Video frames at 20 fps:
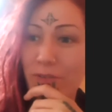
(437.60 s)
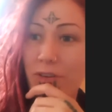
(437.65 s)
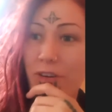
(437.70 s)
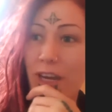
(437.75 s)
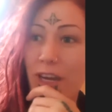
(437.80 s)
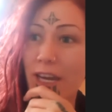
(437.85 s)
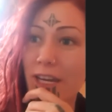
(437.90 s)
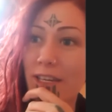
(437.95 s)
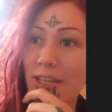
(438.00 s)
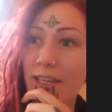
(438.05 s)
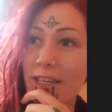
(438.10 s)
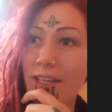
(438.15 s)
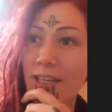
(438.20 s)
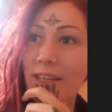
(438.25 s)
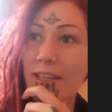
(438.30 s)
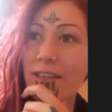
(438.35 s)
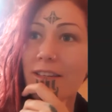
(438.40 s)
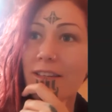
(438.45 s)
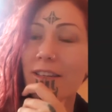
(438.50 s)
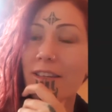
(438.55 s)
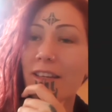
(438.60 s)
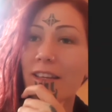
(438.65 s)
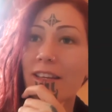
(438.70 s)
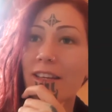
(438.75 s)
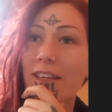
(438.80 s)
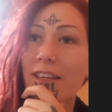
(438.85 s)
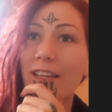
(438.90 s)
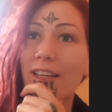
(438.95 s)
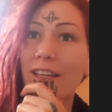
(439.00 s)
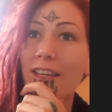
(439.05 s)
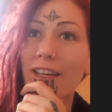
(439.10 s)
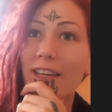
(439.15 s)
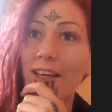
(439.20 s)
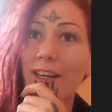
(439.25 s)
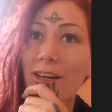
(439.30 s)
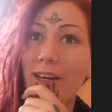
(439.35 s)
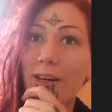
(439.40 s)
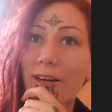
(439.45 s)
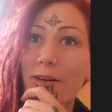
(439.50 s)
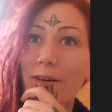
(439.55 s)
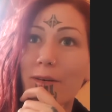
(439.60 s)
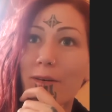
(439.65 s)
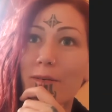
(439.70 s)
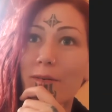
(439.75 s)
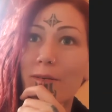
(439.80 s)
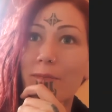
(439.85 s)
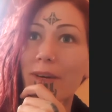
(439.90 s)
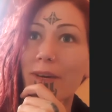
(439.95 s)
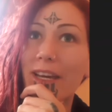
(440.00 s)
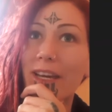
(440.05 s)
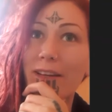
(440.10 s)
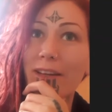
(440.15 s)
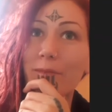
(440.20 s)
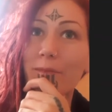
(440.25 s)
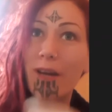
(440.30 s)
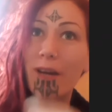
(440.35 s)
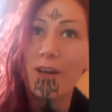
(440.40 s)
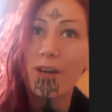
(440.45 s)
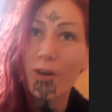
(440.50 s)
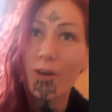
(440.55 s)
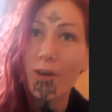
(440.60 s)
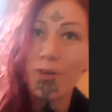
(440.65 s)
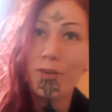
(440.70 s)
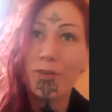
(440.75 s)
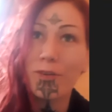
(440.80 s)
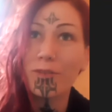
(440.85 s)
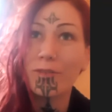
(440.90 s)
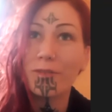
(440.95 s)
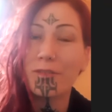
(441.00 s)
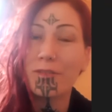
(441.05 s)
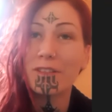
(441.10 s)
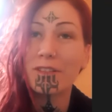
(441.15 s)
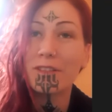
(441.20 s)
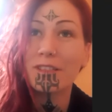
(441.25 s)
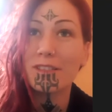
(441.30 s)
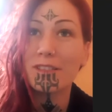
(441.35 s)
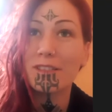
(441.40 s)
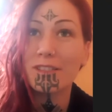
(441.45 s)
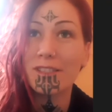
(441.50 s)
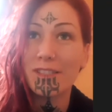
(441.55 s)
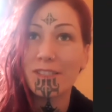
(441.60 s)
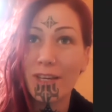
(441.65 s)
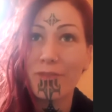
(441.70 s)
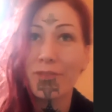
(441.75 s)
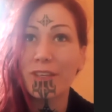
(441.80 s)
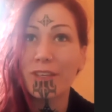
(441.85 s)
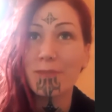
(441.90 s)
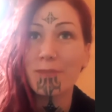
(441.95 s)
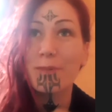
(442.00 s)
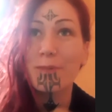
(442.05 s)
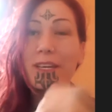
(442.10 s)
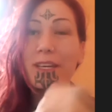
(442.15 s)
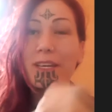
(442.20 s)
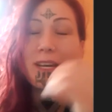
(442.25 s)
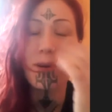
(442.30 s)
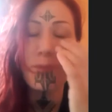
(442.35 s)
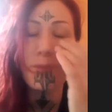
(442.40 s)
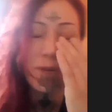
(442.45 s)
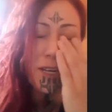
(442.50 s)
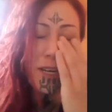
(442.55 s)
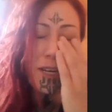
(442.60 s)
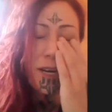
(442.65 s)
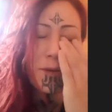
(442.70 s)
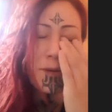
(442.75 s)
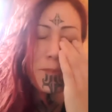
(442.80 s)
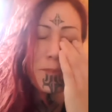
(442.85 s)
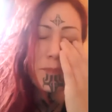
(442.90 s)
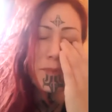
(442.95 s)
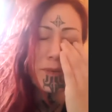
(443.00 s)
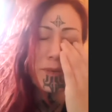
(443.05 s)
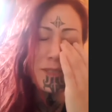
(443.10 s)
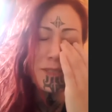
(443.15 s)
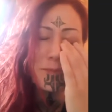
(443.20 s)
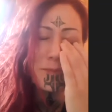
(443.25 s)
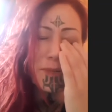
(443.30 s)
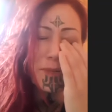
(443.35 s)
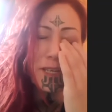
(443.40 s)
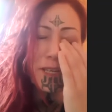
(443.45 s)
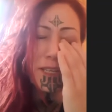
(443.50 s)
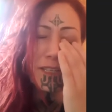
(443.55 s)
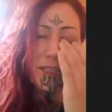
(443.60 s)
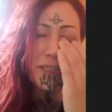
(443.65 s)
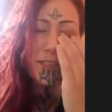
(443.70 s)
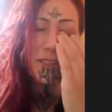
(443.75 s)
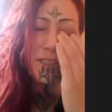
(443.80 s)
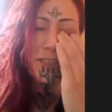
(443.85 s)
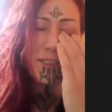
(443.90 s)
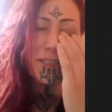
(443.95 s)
created and my own stuff that's been coming up, it's been